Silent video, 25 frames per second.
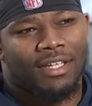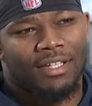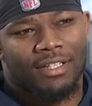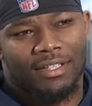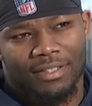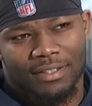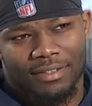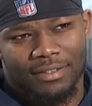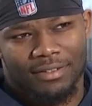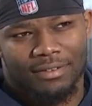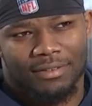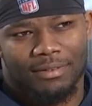
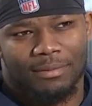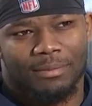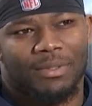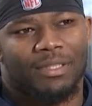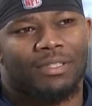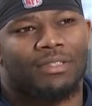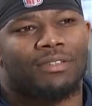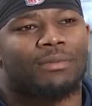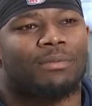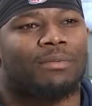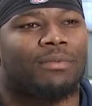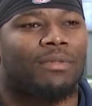thanking,
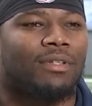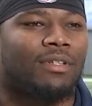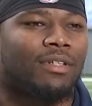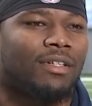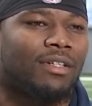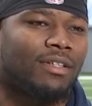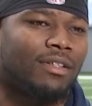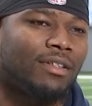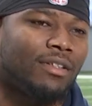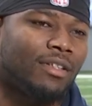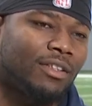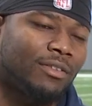being
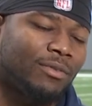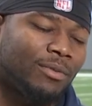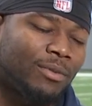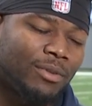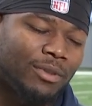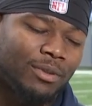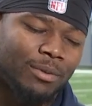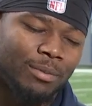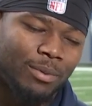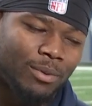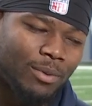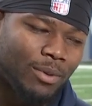thanks for
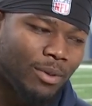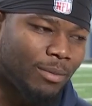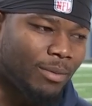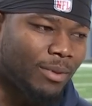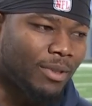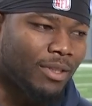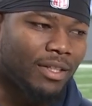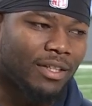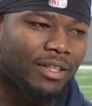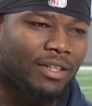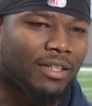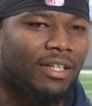the support.
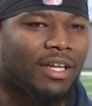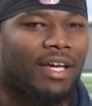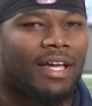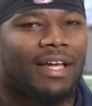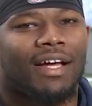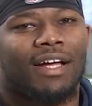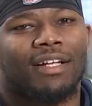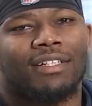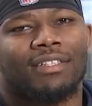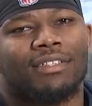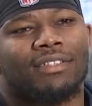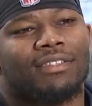But other than
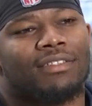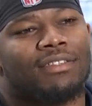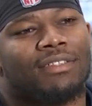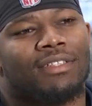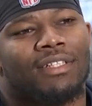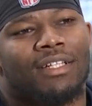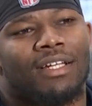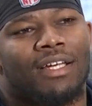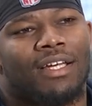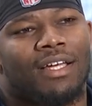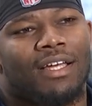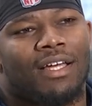that, I
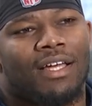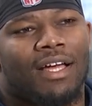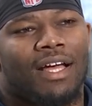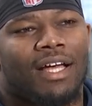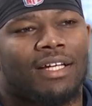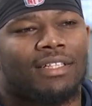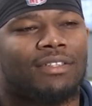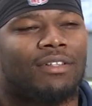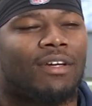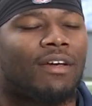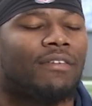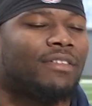
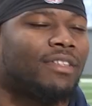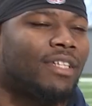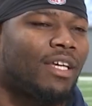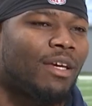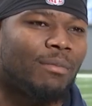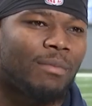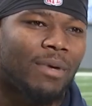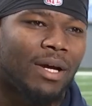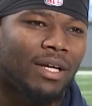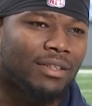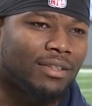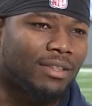still have the
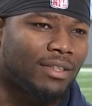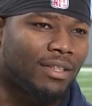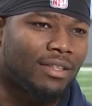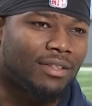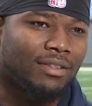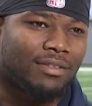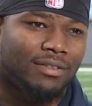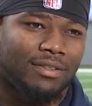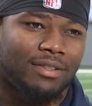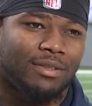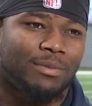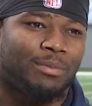same
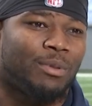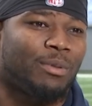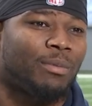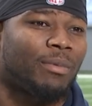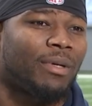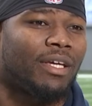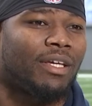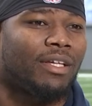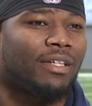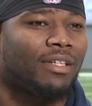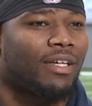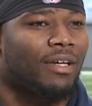mindset. Just put
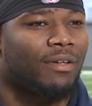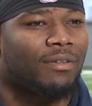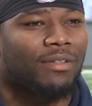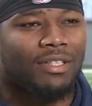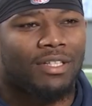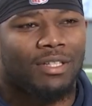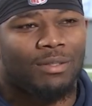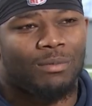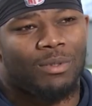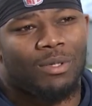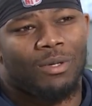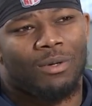my head down
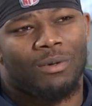and keep